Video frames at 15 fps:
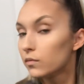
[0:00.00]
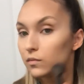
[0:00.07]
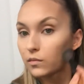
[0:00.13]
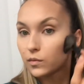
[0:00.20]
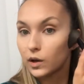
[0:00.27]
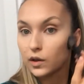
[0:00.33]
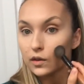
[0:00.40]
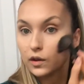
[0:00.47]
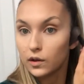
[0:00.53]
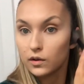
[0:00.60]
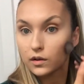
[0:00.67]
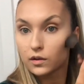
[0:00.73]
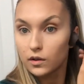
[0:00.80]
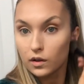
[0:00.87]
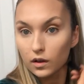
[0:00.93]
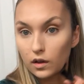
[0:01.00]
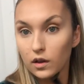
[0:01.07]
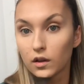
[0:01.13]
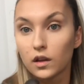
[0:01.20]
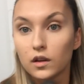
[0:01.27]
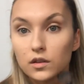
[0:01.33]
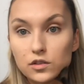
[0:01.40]
right there.
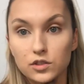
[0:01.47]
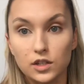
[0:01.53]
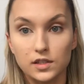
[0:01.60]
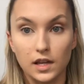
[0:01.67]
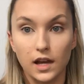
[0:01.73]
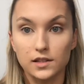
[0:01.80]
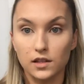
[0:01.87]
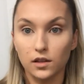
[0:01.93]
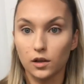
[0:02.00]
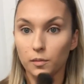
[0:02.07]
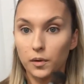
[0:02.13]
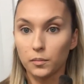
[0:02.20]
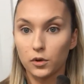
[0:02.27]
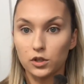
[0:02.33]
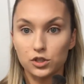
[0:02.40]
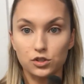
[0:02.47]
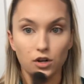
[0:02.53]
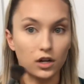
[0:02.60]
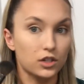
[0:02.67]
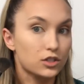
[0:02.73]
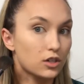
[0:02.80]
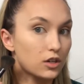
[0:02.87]
Just adds a little bit more
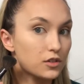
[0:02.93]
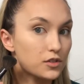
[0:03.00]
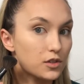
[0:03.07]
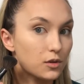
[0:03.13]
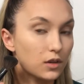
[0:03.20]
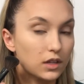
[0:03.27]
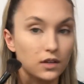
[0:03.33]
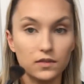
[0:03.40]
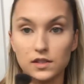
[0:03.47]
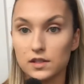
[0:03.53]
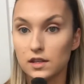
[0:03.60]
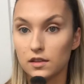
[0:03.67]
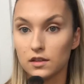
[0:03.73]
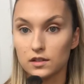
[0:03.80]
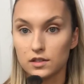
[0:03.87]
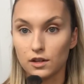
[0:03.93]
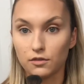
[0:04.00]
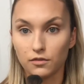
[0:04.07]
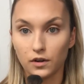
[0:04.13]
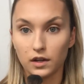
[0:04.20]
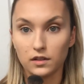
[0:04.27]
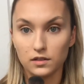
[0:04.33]
structure, so you can even see the
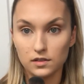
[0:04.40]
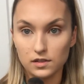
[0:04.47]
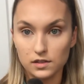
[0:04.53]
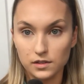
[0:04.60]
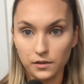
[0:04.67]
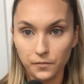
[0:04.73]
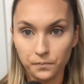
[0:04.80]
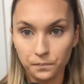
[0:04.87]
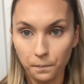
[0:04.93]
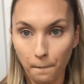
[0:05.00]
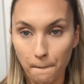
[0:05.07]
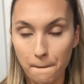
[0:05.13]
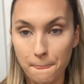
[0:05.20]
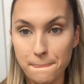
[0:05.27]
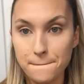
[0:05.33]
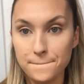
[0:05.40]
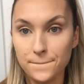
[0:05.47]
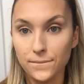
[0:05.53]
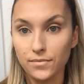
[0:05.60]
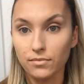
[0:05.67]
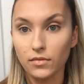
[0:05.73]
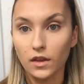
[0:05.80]
difference
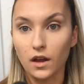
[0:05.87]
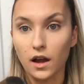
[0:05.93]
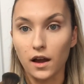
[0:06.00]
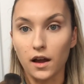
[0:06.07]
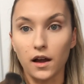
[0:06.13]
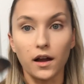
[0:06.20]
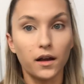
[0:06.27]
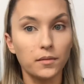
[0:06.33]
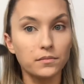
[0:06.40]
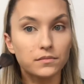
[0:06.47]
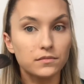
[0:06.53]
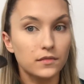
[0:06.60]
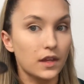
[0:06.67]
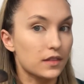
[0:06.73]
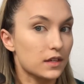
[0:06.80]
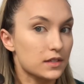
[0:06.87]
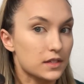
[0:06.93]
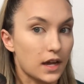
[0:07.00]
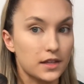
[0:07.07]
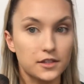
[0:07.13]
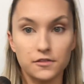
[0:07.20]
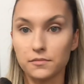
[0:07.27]
in the
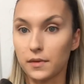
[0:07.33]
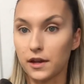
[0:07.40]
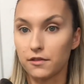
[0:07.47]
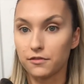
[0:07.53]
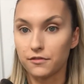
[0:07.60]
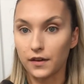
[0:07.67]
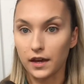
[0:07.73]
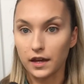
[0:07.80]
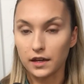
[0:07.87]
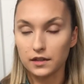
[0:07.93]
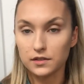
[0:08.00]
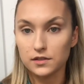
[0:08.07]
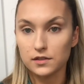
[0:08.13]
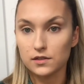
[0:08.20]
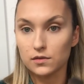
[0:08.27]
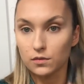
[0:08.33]
sides of my face.